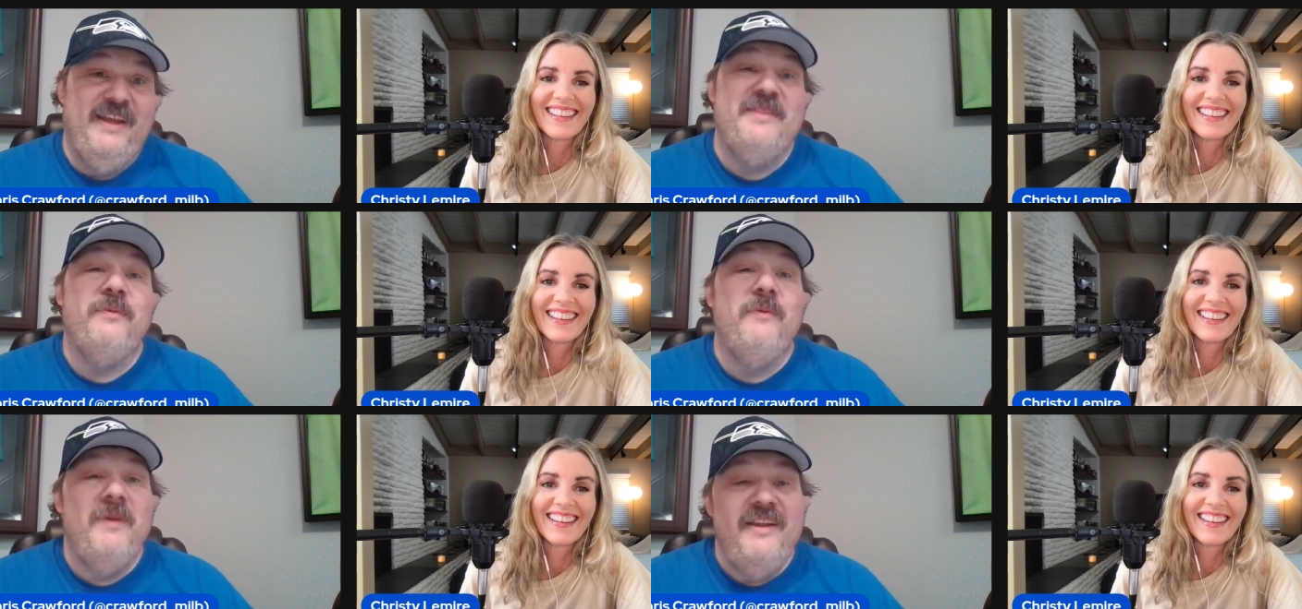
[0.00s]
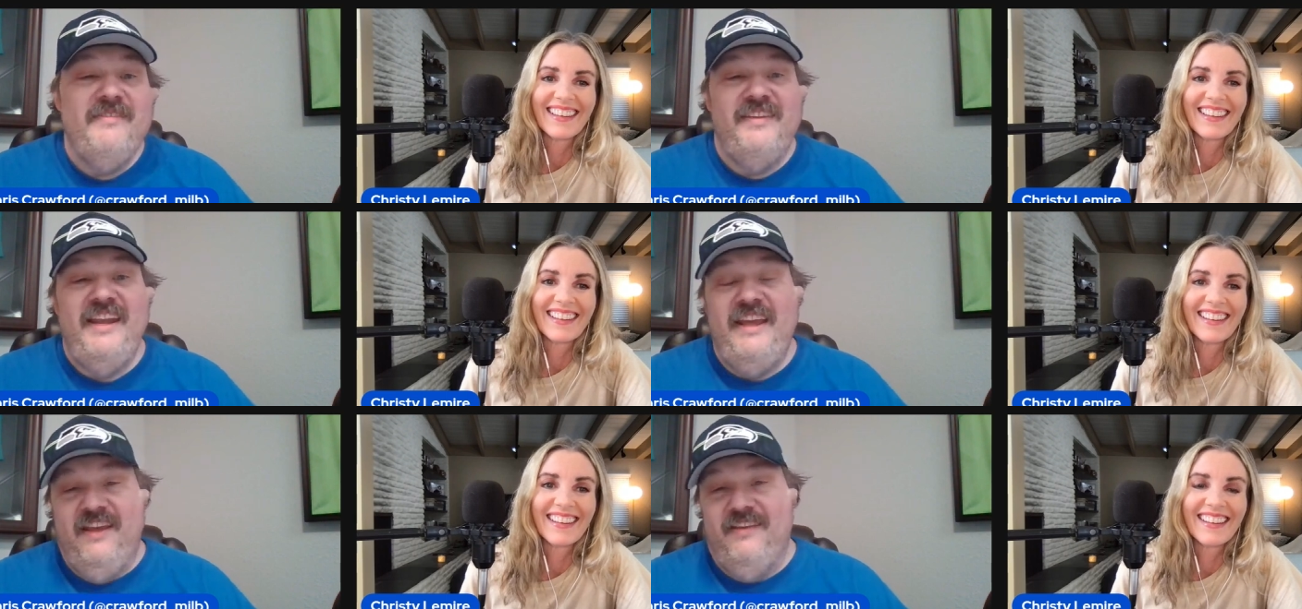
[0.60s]
Speaker 1: And the
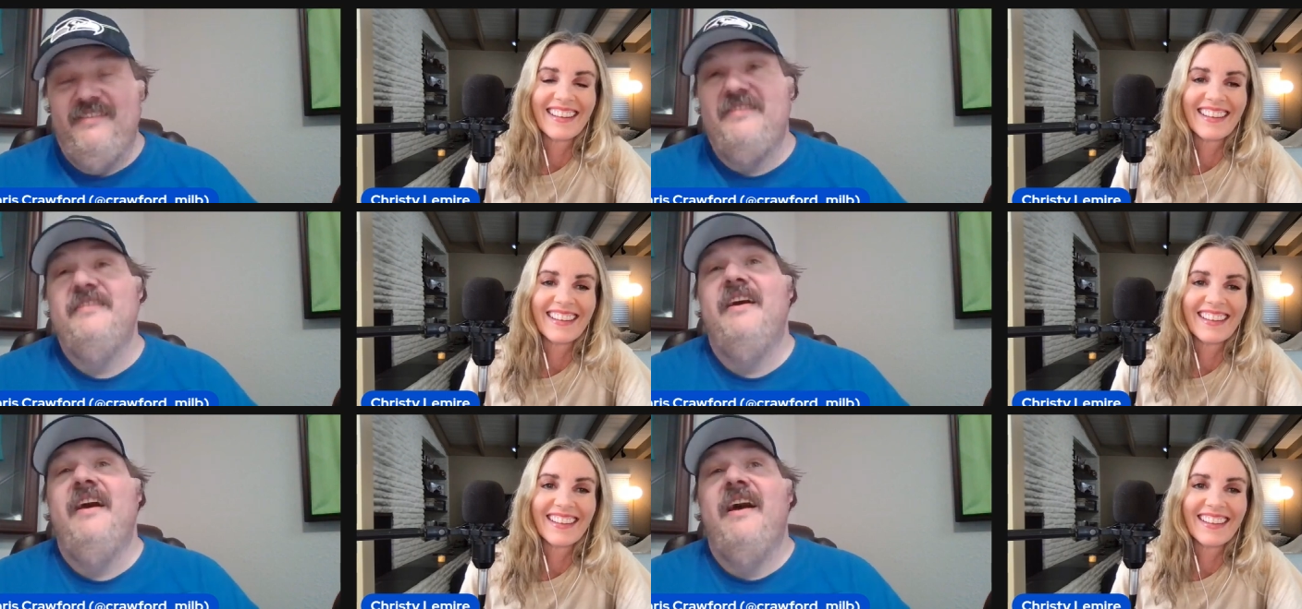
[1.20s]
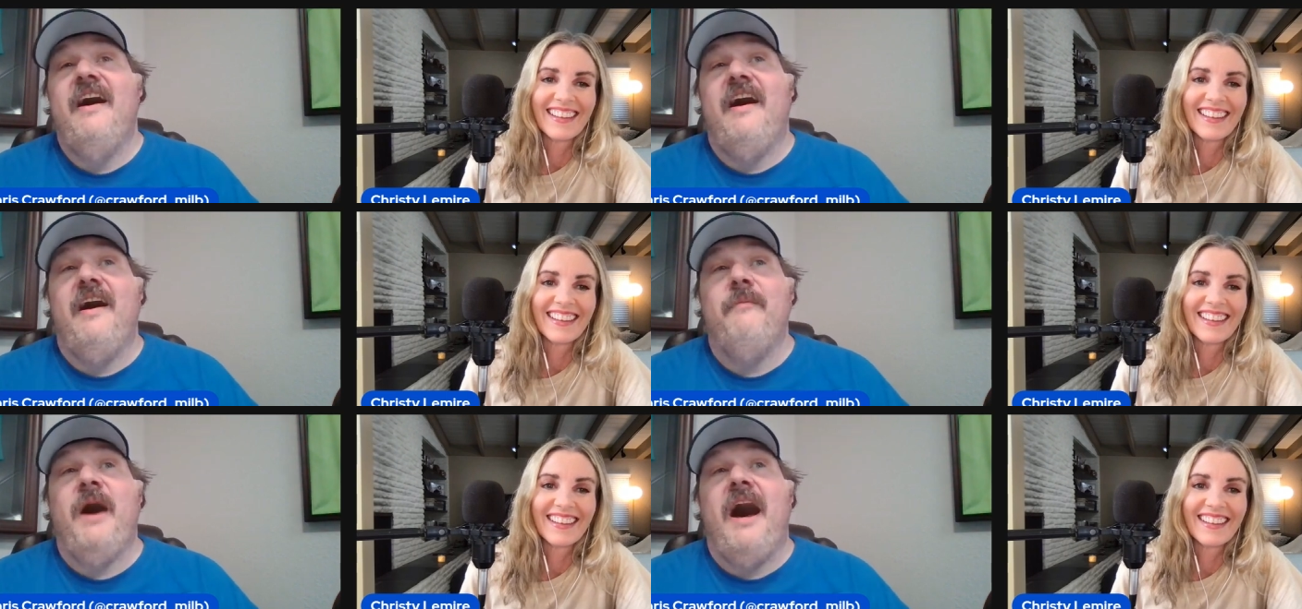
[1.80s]
reason is
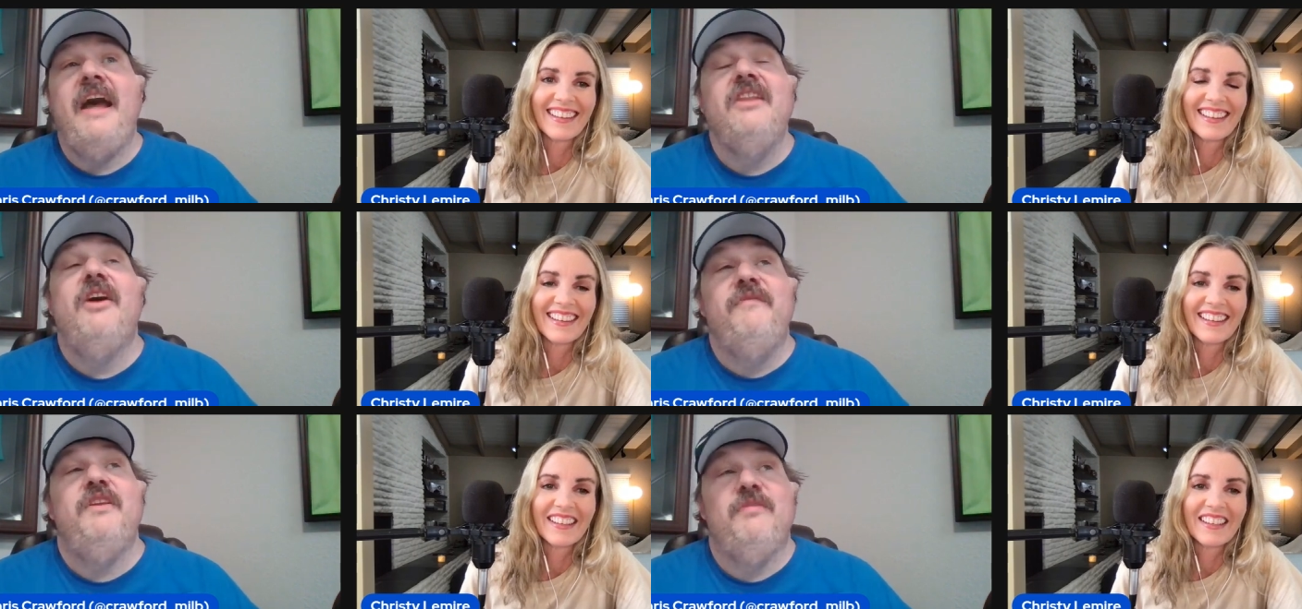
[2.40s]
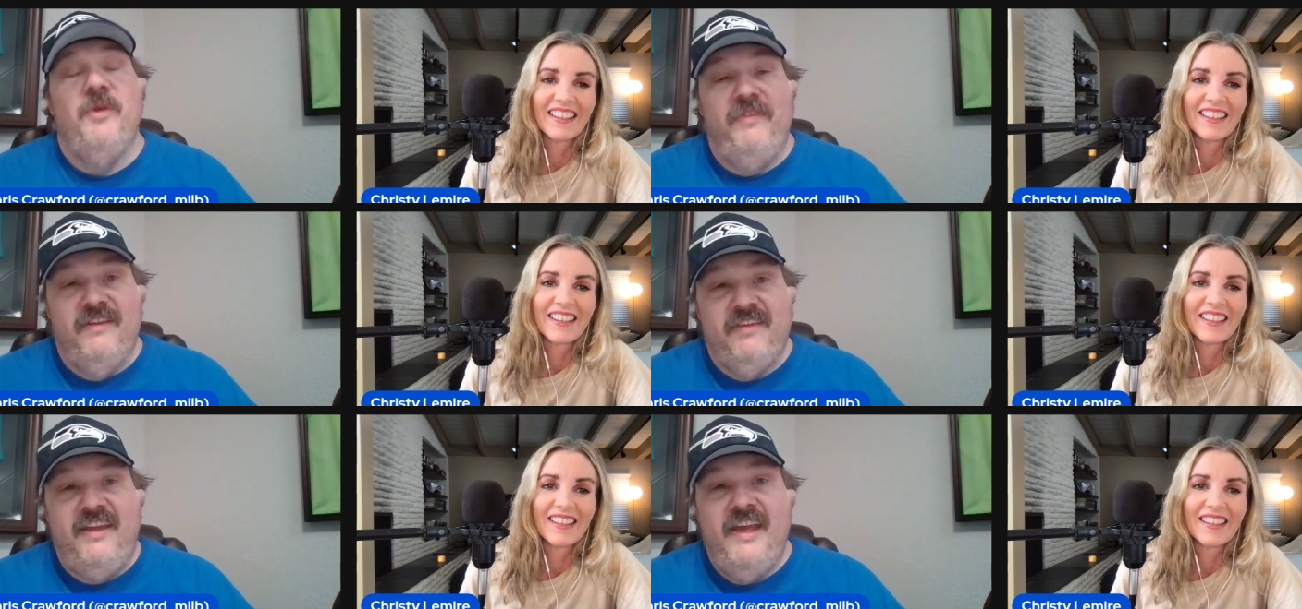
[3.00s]
um, I loved this movie
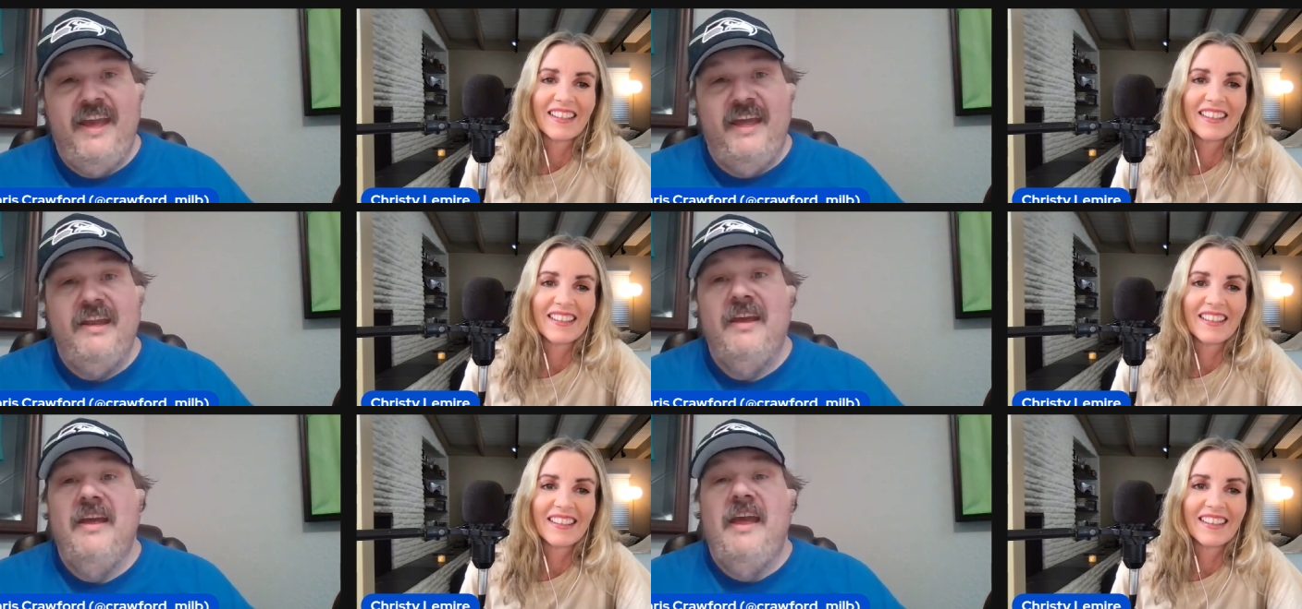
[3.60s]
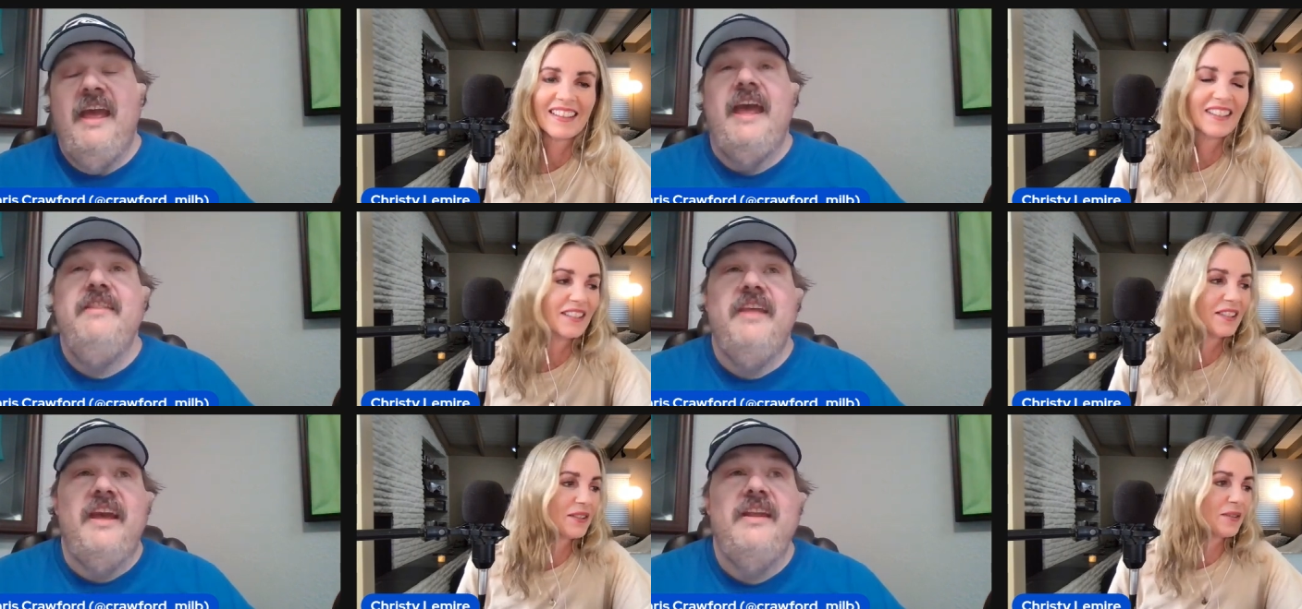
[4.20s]
as a kid.
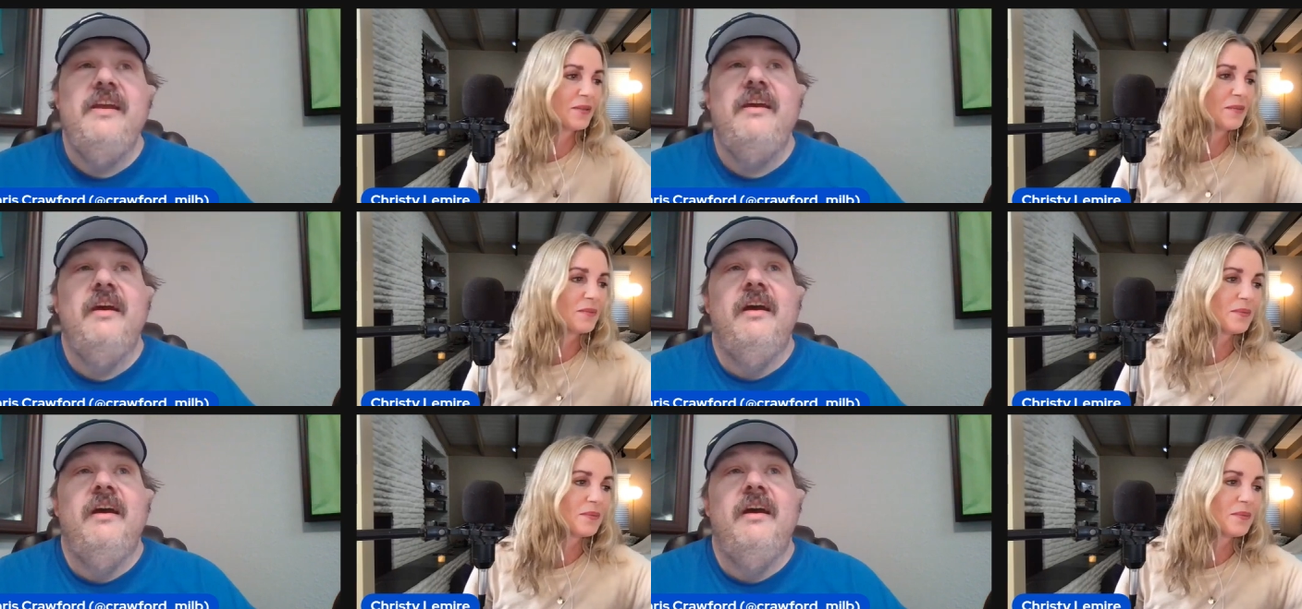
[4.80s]
And then